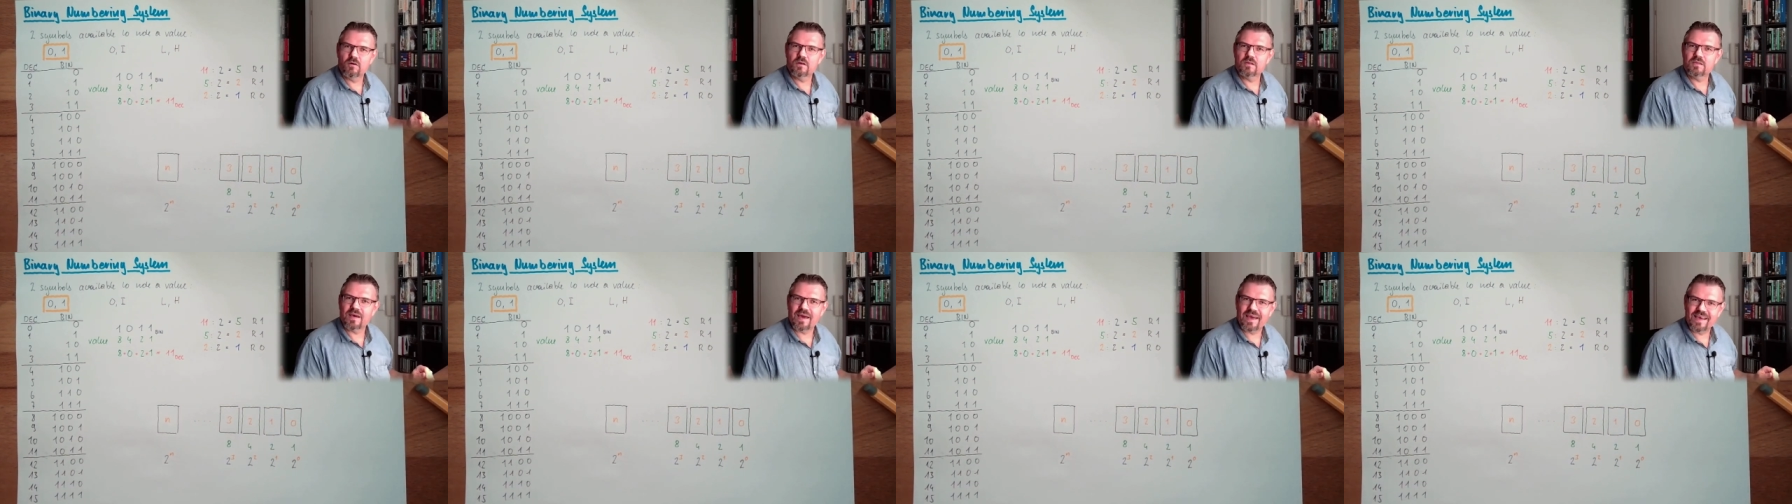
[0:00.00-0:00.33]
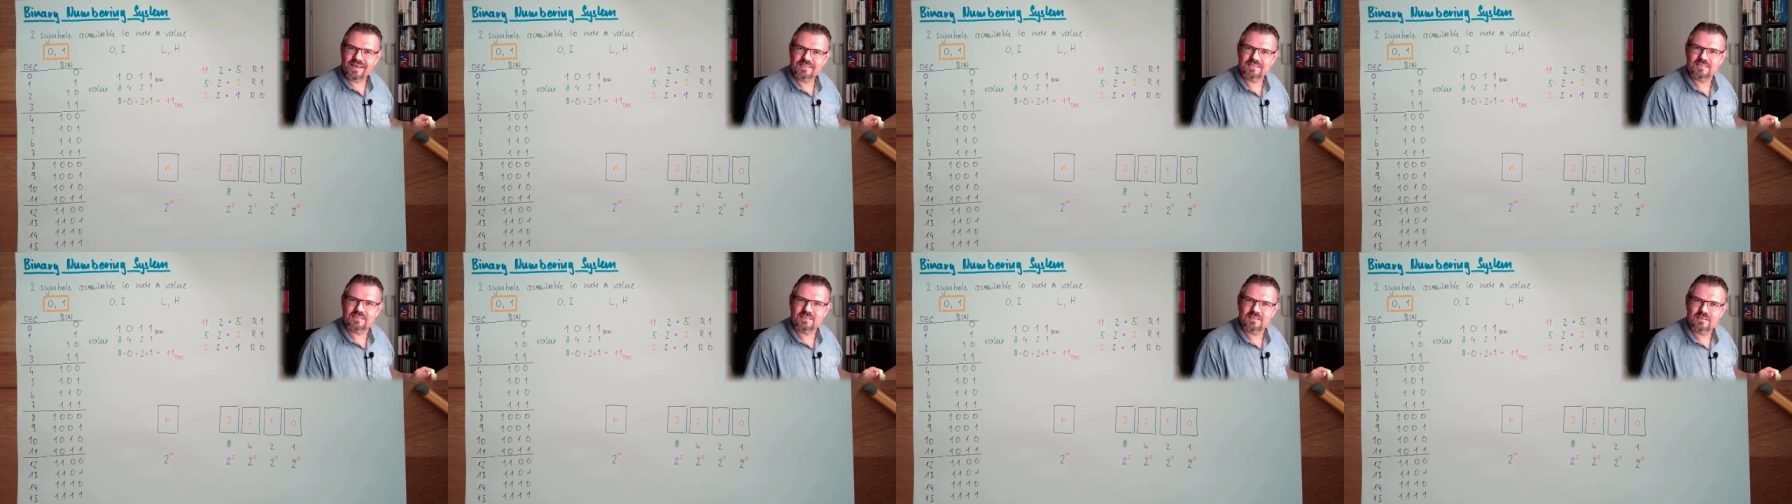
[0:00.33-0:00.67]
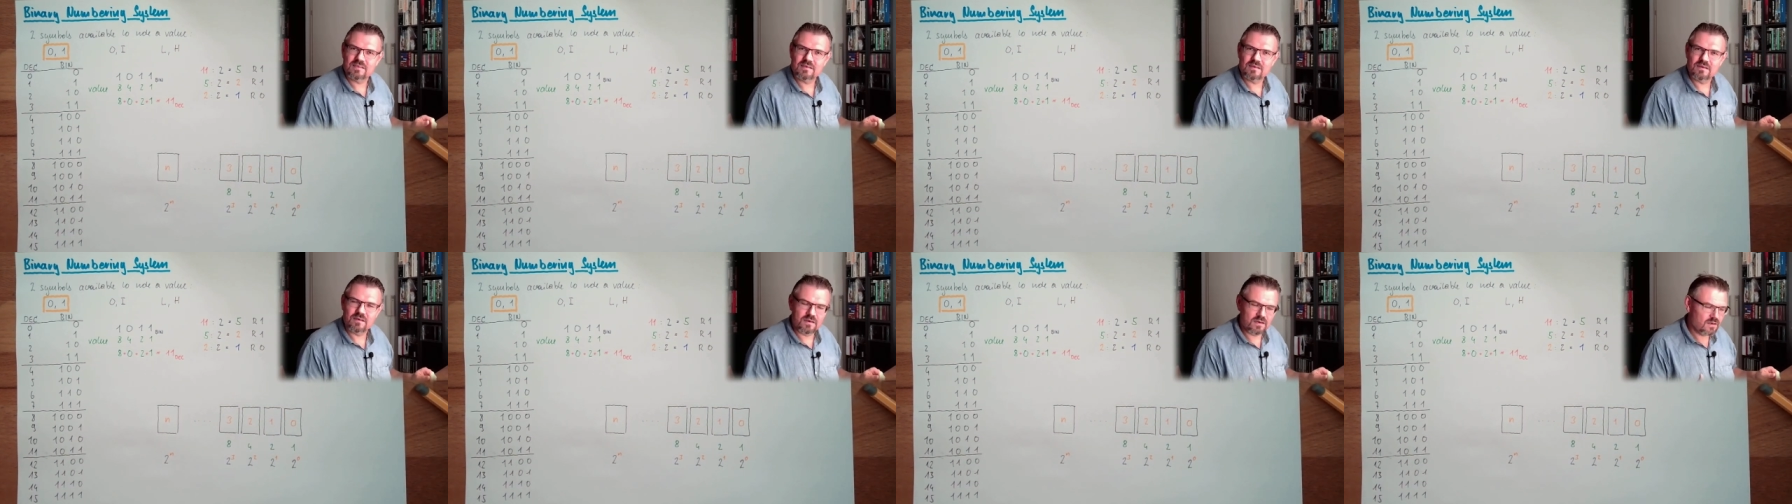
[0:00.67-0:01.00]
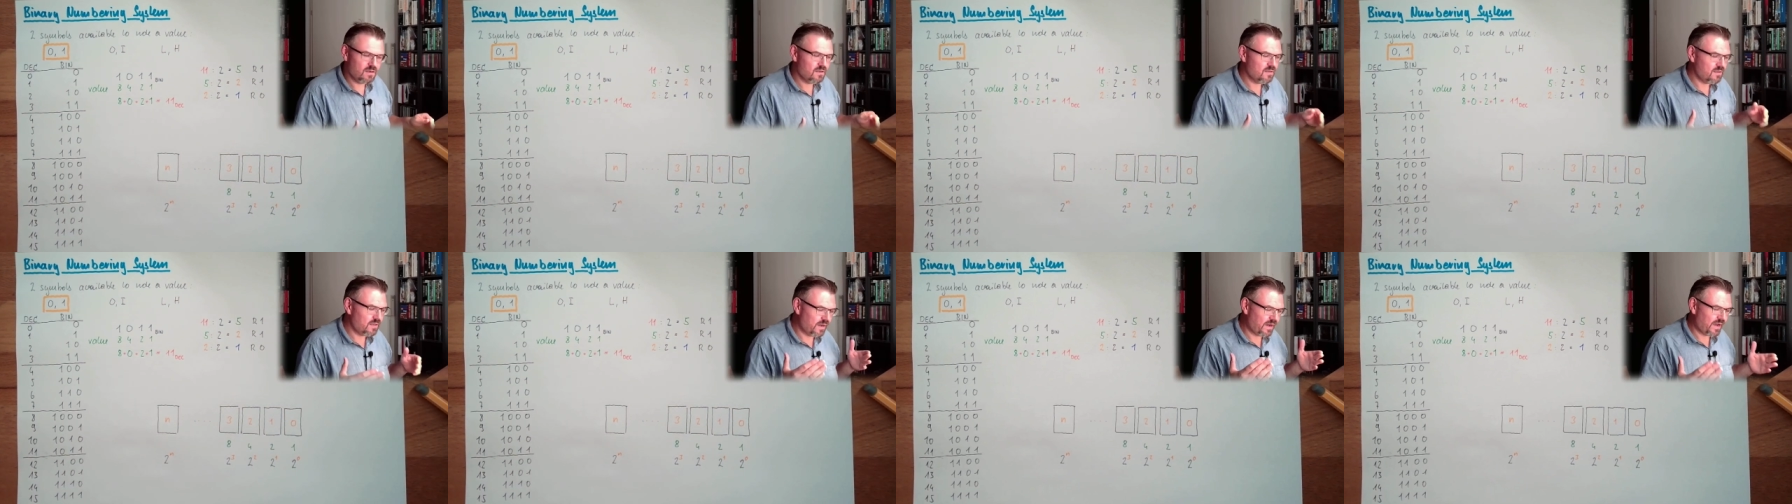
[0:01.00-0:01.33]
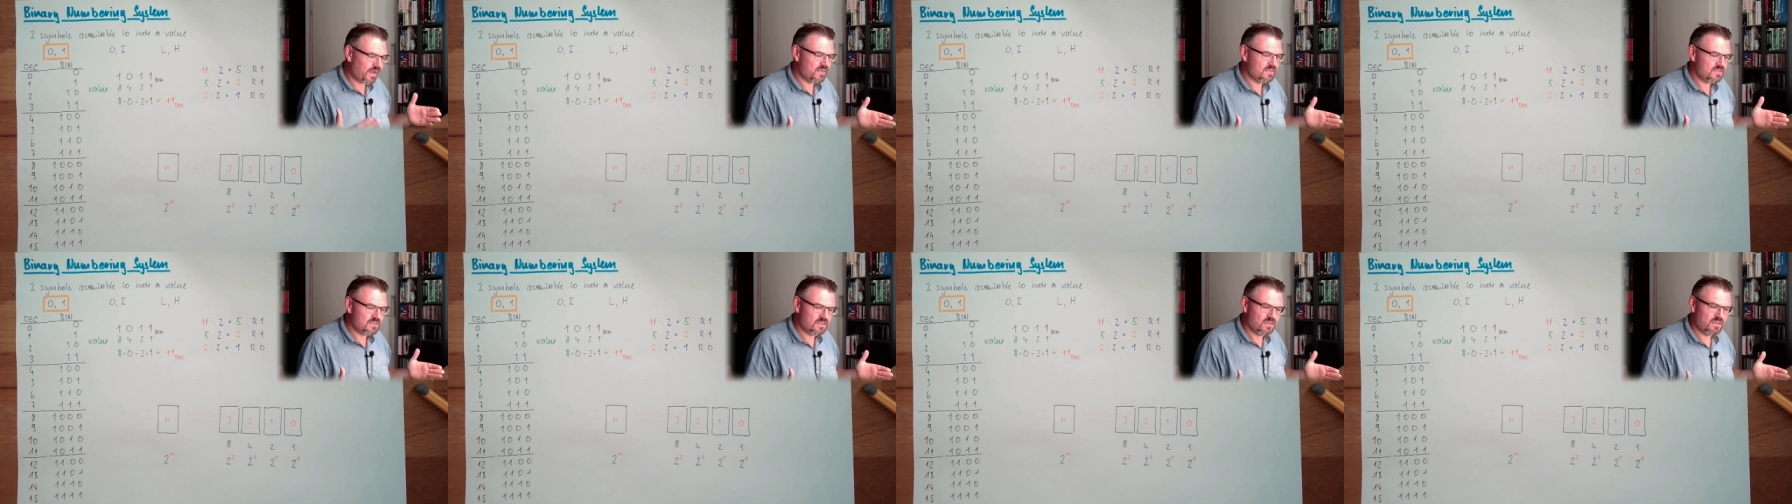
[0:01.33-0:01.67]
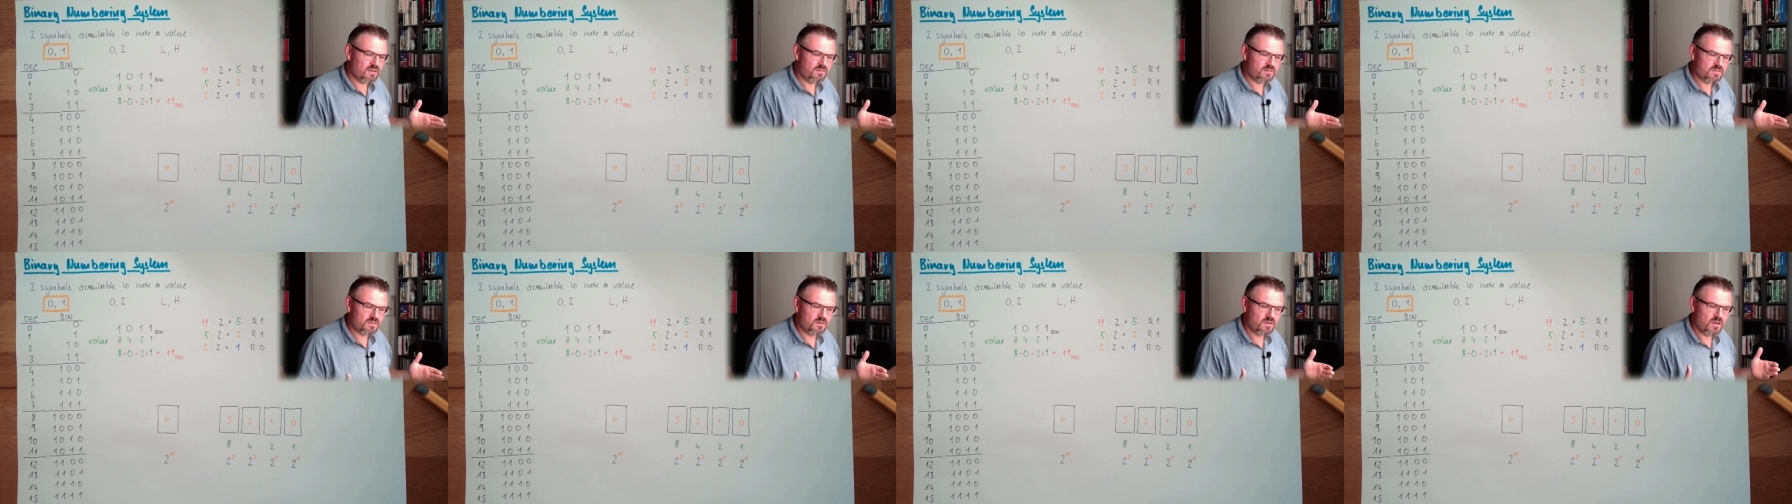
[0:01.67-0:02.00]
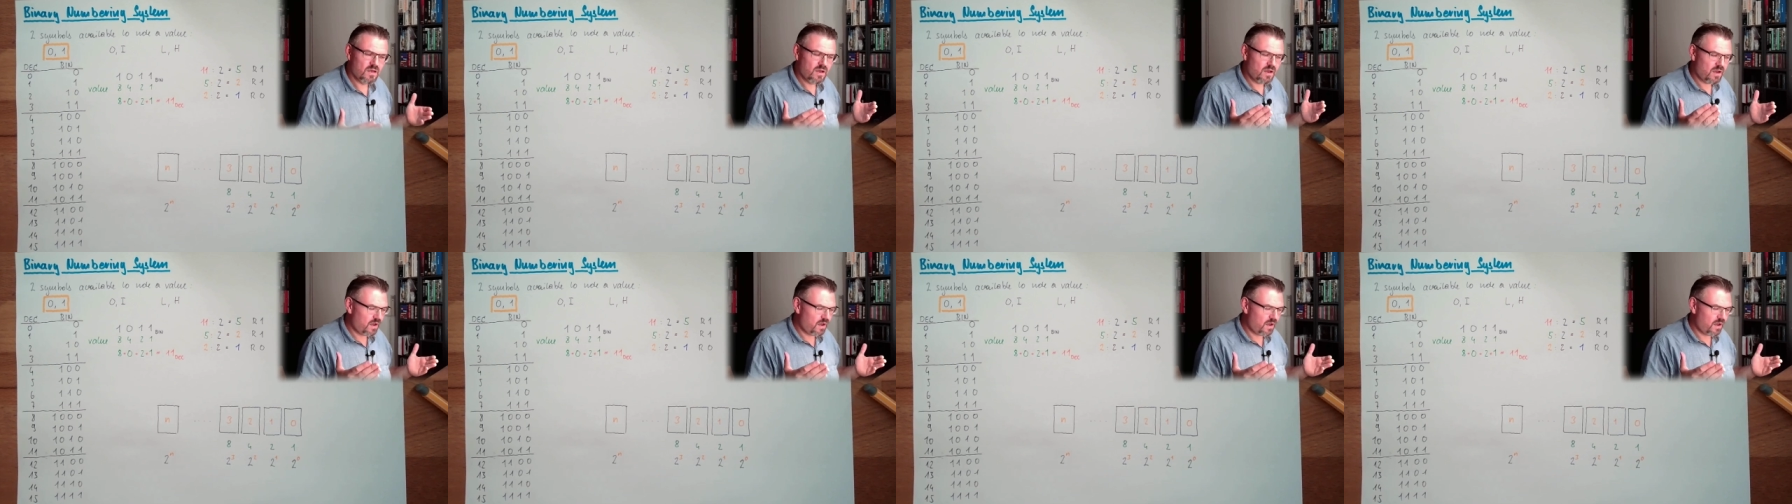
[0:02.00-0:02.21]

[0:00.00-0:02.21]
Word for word: it rest, yeah? the rest of the division.